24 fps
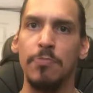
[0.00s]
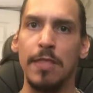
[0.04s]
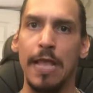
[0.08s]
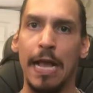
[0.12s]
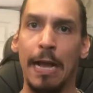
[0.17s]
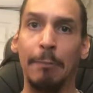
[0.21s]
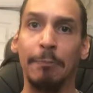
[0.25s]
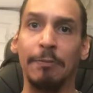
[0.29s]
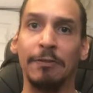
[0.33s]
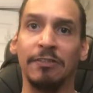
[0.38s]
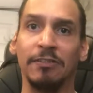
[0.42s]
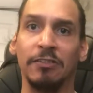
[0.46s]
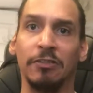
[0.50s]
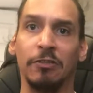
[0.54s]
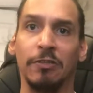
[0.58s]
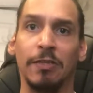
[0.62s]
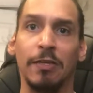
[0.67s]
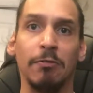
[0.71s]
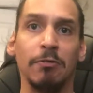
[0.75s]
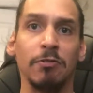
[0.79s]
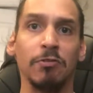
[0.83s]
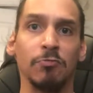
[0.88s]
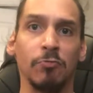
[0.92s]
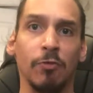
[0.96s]
episode.
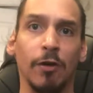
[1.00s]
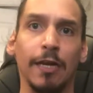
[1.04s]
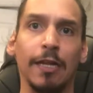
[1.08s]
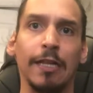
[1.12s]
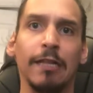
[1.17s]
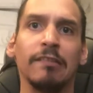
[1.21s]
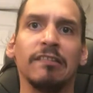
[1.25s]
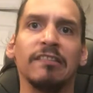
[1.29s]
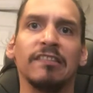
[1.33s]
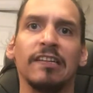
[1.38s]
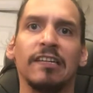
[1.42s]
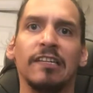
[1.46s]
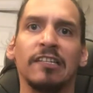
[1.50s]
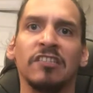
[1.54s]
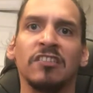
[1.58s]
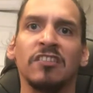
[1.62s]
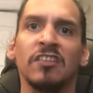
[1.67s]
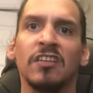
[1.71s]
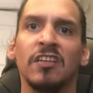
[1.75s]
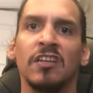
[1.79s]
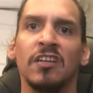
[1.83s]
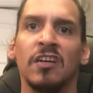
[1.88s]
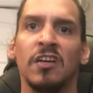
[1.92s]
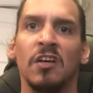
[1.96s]
There was one instance
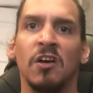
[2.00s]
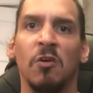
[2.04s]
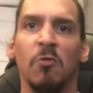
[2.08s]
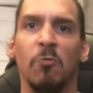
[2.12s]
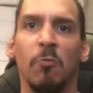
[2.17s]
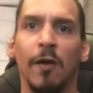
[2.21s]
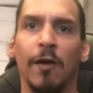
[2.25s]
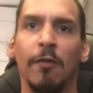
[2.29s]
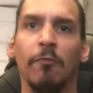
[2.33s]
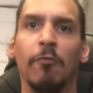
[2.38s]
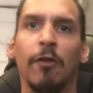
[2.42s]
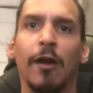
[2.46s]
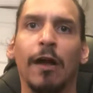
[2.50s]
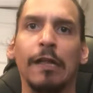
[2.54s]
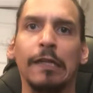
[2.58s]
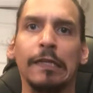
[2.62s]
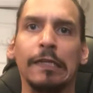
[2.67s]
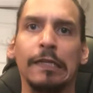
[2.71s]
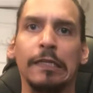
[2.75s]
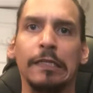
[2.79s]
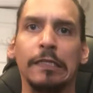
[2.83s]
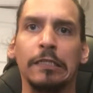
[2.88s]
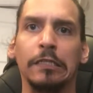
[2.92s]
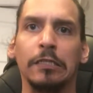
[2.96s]
when
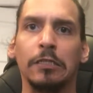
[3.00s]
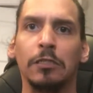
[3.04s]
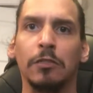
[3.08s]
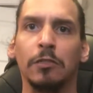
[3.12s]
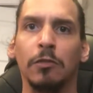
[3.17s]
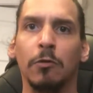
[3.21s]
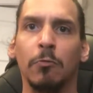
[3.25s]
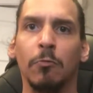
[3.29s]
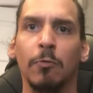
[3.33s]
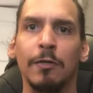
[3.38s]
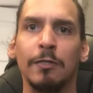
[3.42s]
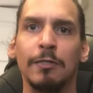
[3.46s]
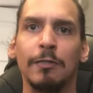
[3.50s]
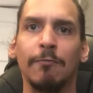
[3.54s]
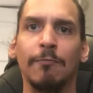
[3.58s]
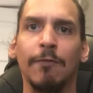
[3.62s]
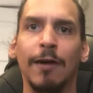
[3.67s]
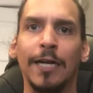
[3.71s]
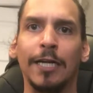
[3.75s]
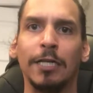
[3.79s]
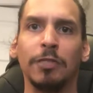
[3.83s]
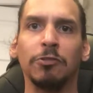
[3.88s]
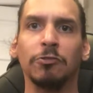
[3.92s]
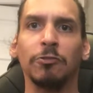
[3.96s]
Rollin was
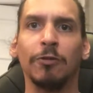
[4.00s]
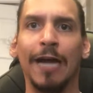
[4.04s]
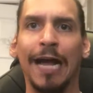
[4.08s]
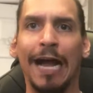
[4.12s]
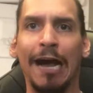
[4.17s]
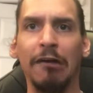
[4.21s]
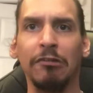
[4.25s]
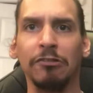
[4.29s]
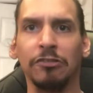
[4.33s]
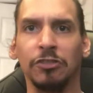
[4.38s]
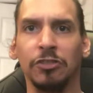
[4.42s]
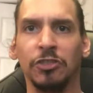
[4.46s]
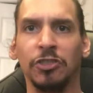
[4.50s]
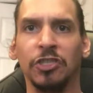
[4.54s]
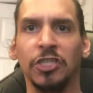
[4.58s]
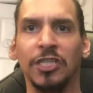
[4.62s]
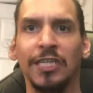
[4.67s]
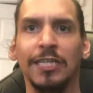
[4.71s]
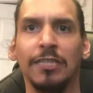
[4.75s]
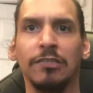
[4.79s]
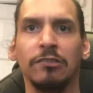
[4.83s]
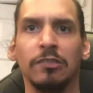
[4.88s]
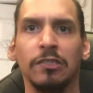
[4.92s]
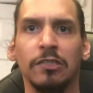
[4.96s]
invited to her house and
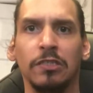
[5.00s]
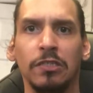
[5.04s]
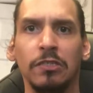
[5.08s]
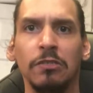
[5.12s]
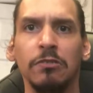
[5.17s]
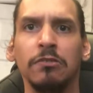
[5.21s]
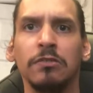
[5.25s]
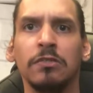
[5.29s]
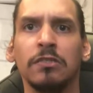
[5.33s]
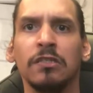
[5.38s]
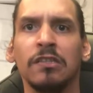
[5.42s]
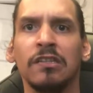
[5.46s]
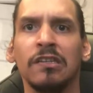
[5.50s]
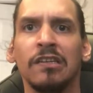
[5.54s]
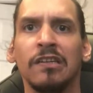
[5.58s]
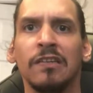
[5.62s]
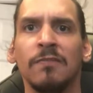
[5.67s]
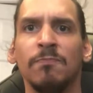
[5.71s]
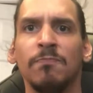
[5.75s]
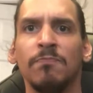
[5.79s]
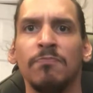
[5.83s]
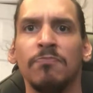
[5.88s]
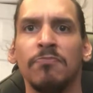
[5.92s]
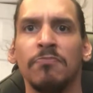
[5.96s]
she introduced
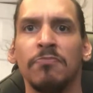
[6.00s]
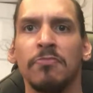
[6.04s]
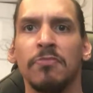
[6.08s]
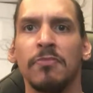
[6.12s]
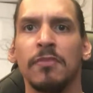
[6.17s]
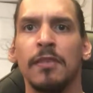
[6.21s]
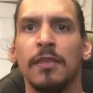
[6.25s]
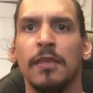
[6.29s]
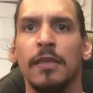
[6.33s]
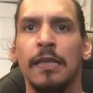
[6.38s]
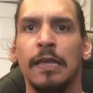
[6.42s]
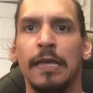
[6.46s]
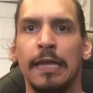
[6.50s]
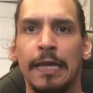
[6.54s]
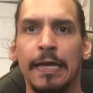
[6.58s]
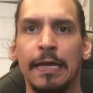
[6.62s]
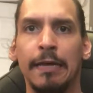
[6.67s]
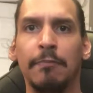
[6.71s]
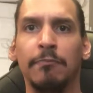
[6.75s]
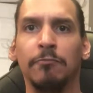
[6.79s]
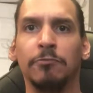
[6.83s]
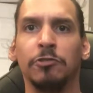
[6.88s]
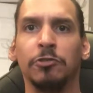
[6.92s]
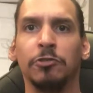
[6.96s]

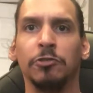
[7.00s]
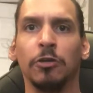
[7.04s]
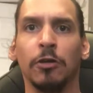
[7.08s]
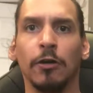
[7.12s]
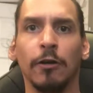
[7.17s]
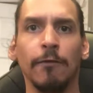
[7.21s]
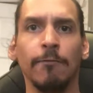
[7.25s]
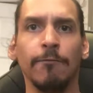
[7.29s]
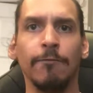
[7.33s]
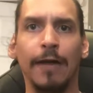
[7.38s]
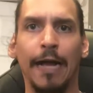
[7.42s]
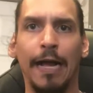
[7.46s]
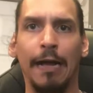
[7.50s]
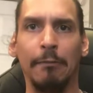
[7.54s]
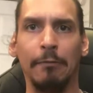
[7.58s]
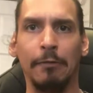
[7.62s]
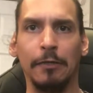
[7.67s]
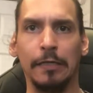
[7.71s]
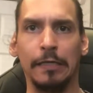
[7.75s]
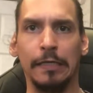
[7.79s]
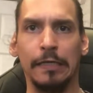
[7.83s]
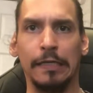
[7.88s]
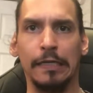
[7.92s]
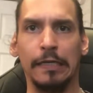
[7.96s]
him to her
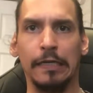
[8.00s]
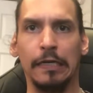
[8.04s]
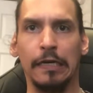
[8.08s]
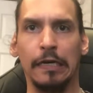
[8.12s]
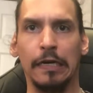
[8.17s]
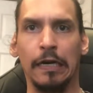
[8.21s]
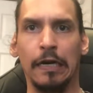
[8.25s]
family,